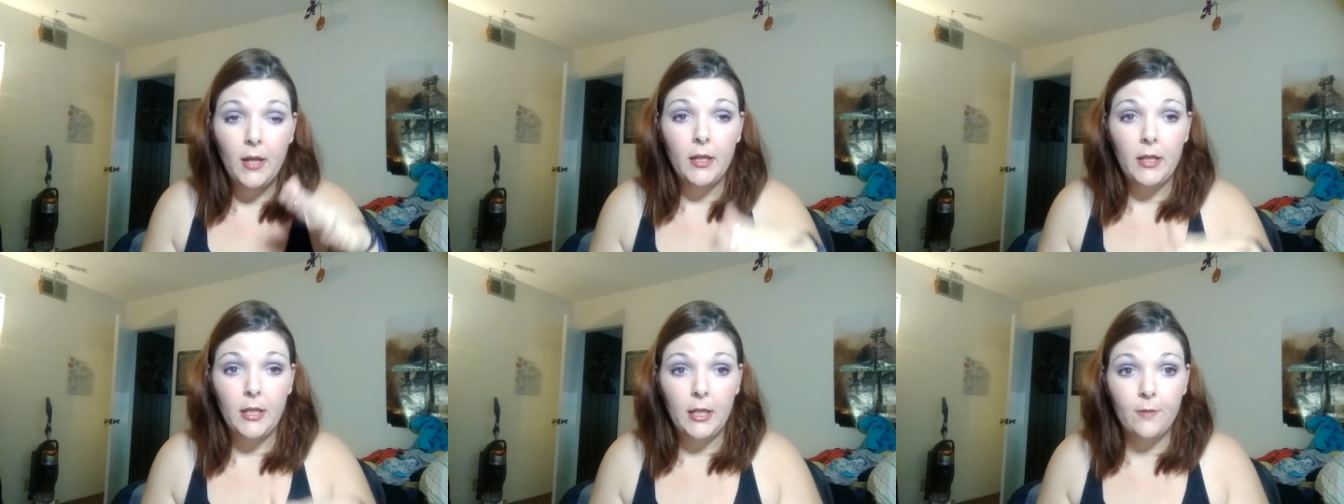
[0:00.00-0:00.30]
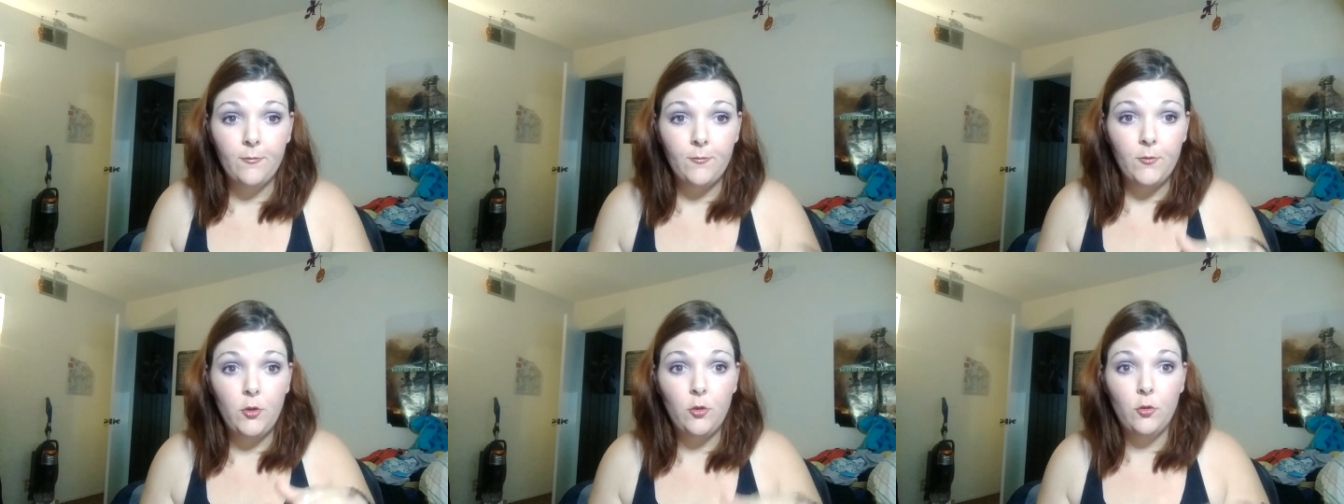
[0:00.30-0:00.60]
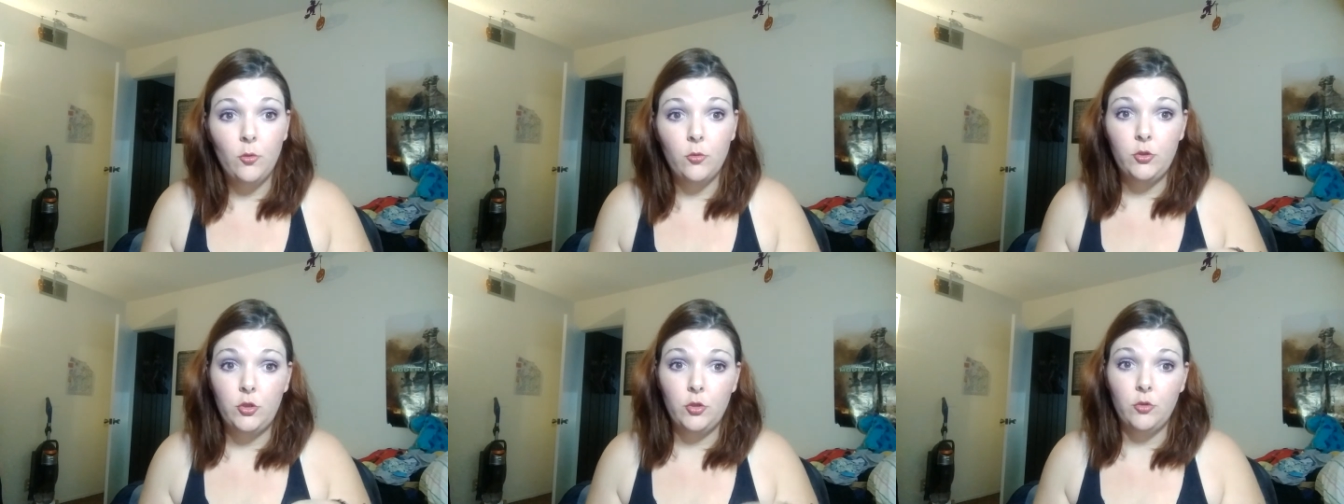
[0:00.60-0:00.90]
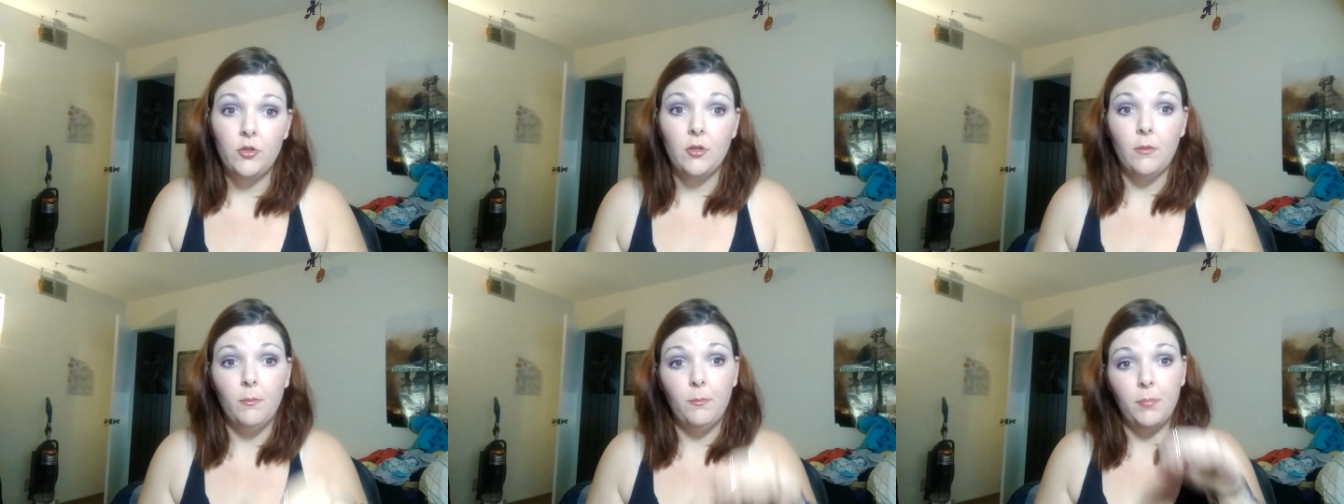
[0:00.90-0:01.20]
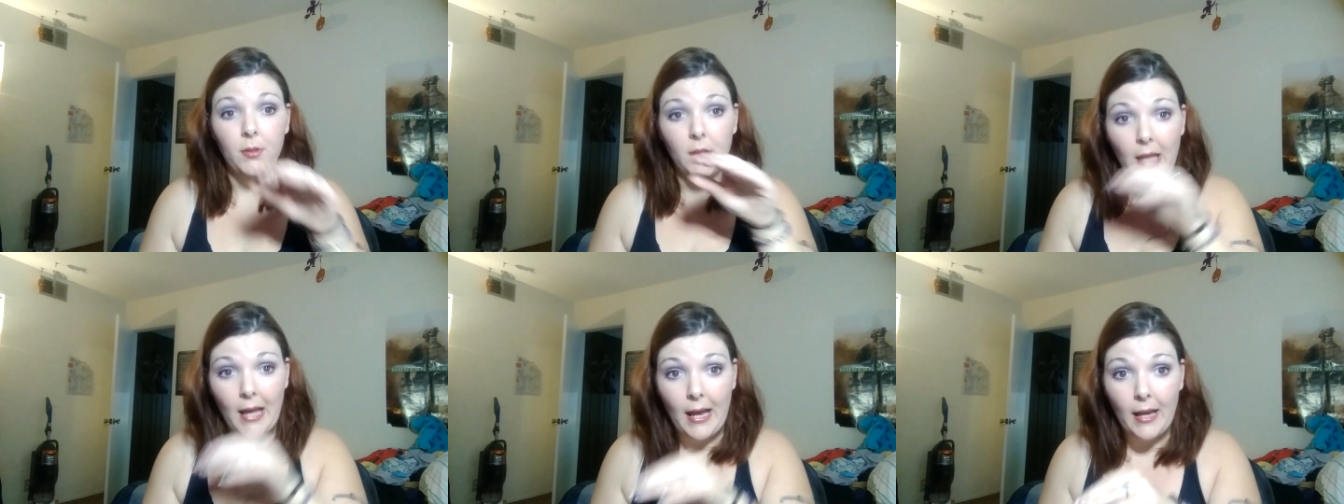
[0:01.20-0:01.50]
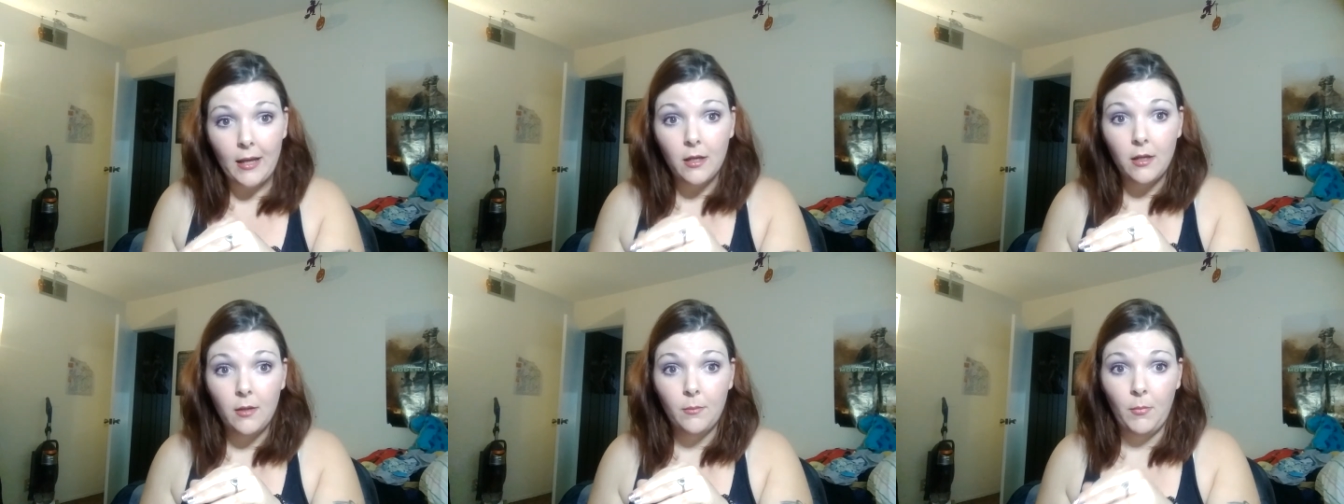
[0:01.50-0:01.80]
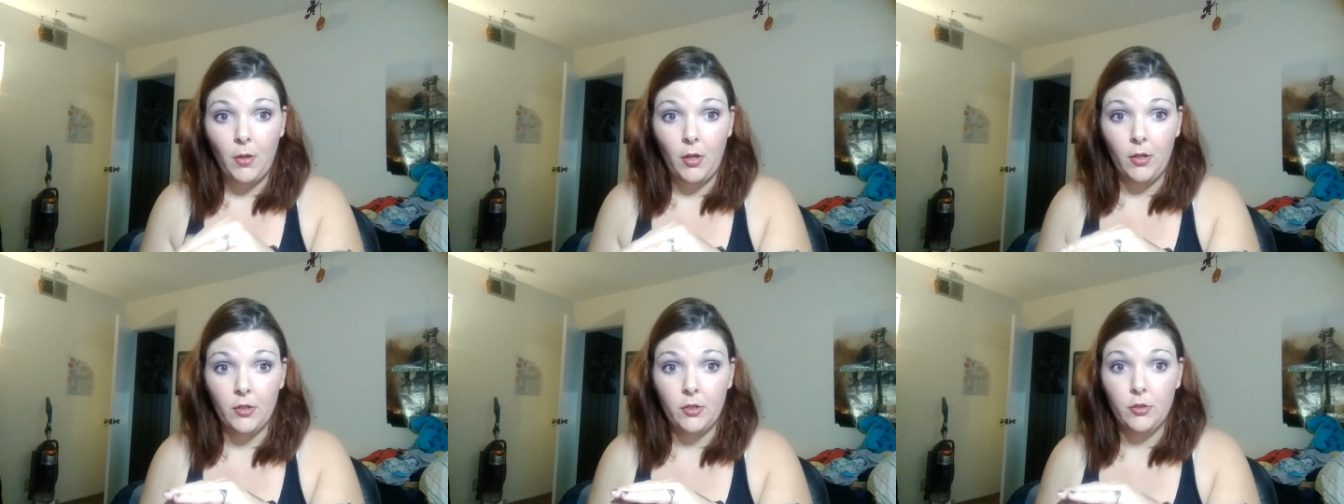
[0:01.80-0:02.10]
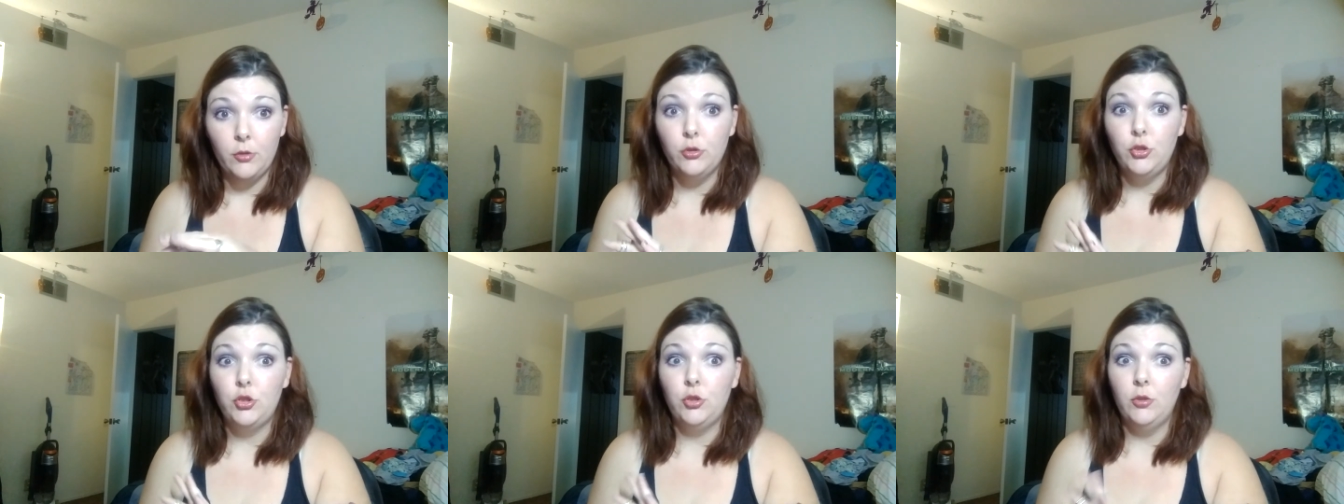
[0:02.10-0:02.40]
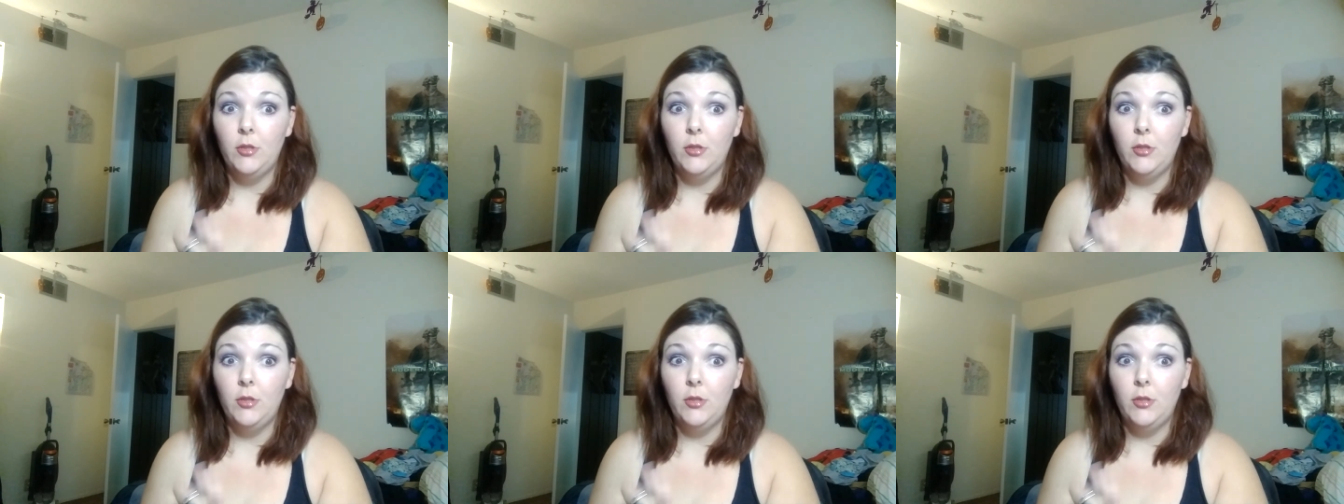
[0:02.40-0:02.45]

If you do the black mongoose,